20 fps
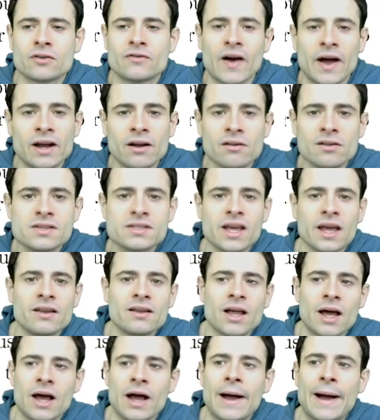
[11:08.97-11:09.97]
vitals, can
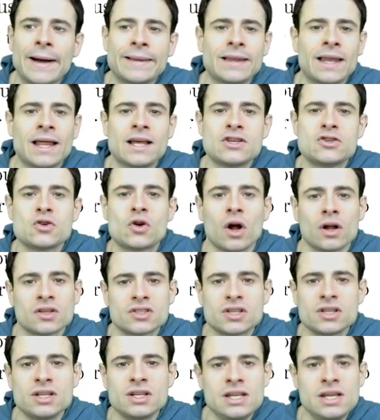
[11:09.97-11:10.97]
uh, analyze you
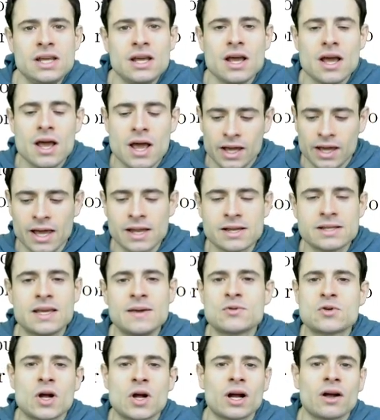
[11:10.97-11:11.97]
constantly, can keep
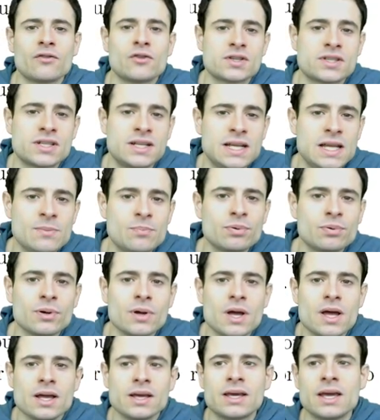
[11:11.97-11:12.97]
track of your sleep,
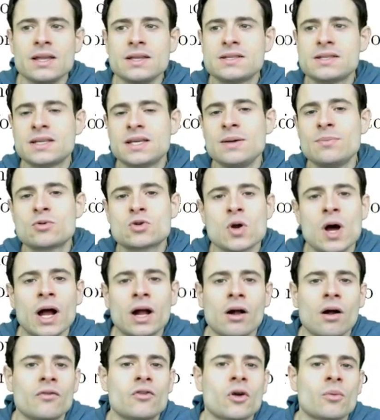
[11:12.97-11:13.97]
can keep track
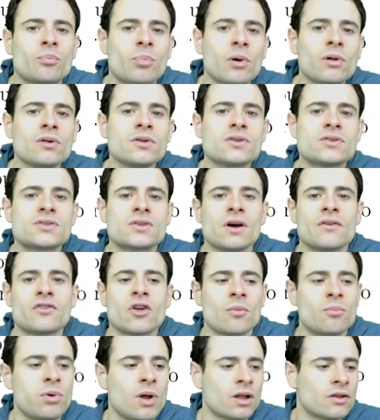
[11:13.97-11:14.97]
of your pulse, of your
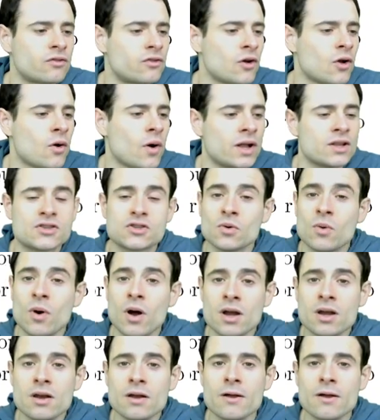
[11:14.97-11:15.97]
blood flow, and so
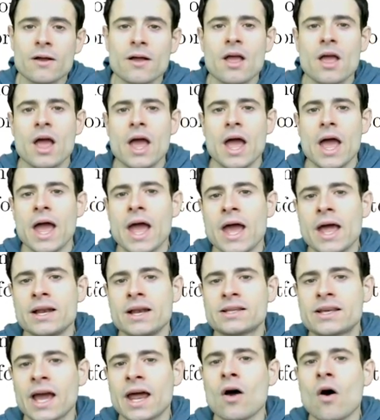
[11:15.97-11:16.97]
on and
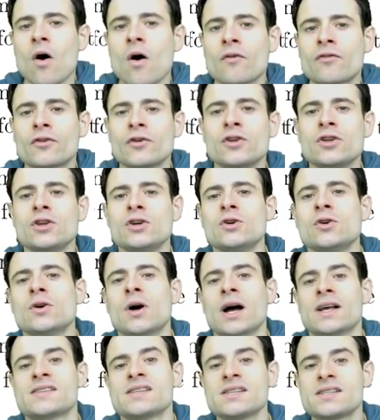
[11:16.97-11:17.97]
can offer you
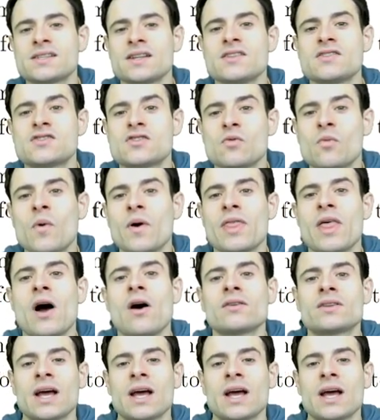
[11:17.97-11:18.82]
assistance without